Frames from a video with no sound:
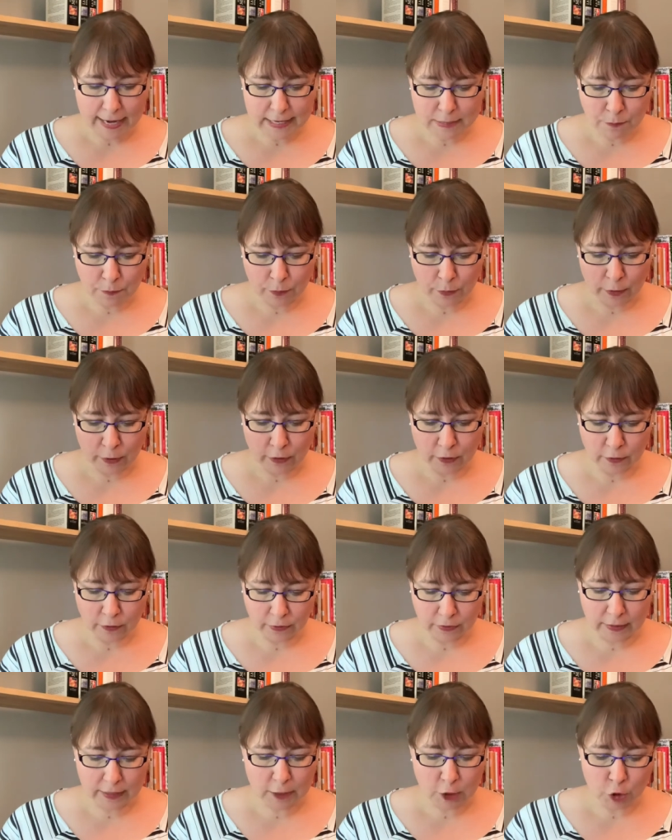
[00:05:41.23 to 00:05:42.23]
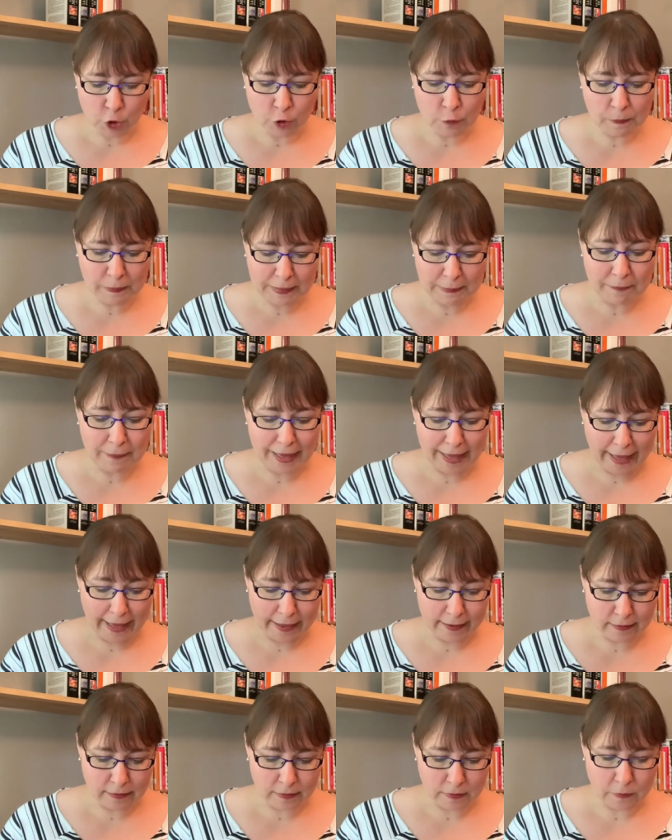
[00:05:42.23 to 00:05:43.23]
any book you think should be
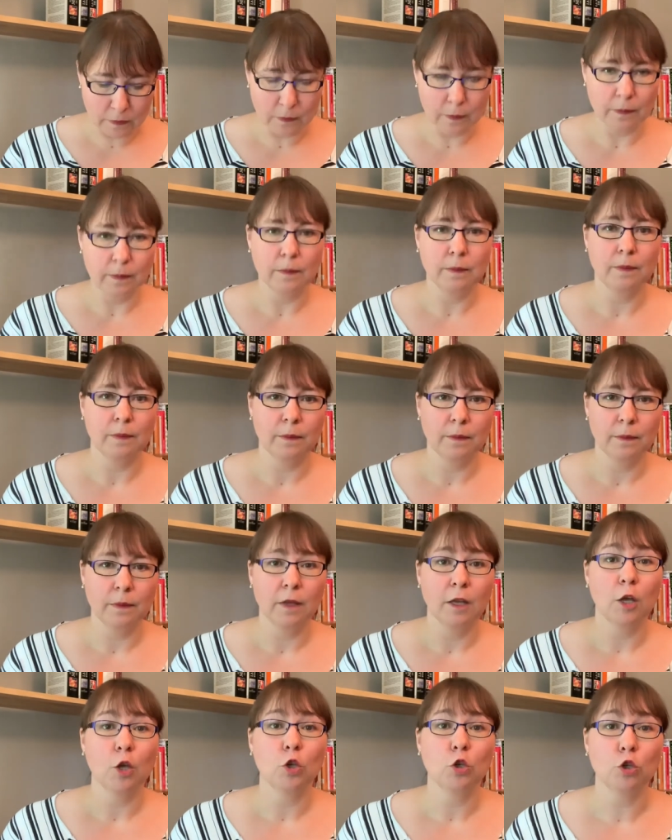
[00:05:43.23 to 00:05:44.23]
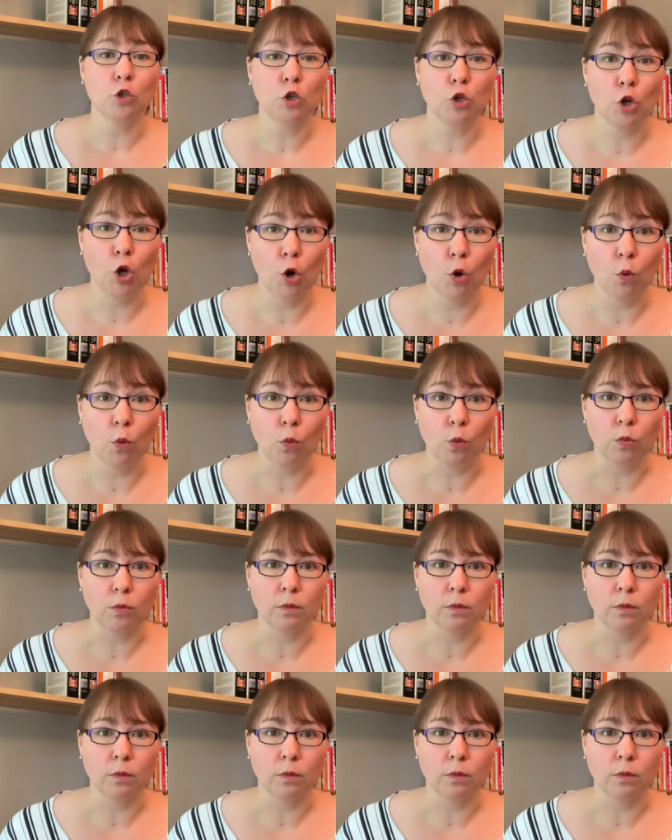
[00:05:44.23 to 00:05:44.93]
banned? No.